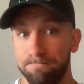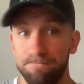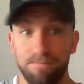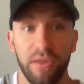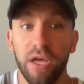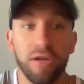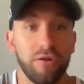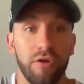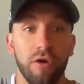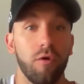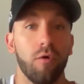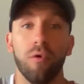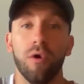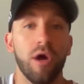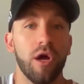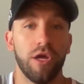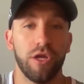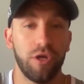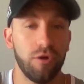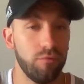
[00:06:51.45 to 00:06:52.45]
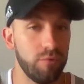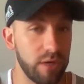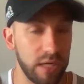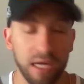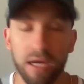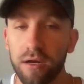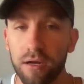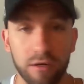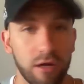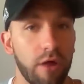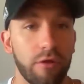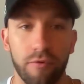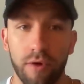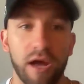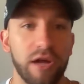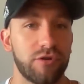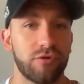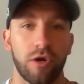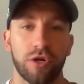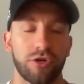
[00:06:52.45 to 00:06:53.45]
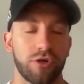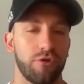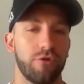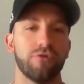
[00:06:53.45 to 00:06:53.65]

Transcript: They do. You need another edge rusher.